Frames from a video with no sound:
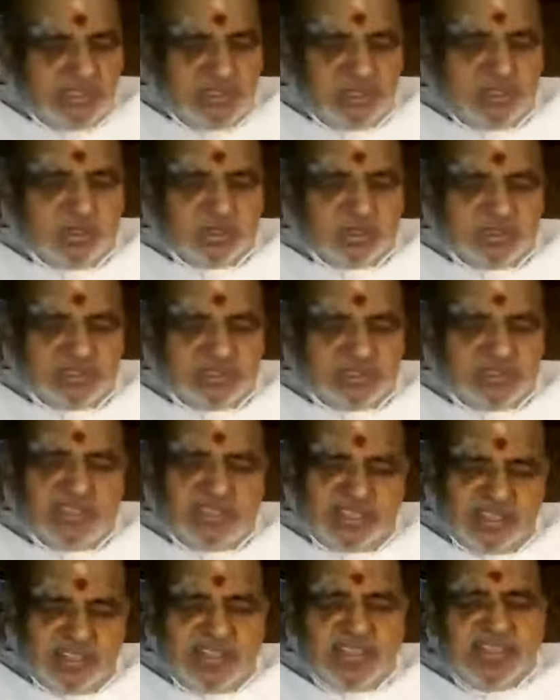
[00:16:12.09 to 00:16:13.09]
nose,
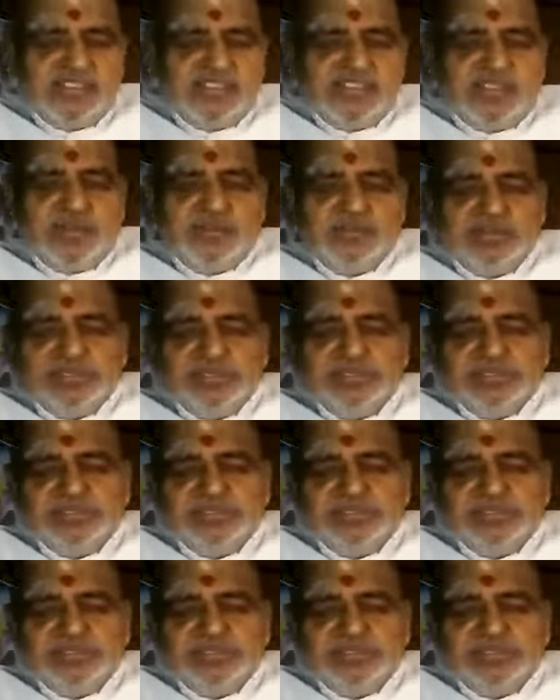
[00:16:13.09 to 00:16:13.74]
little less from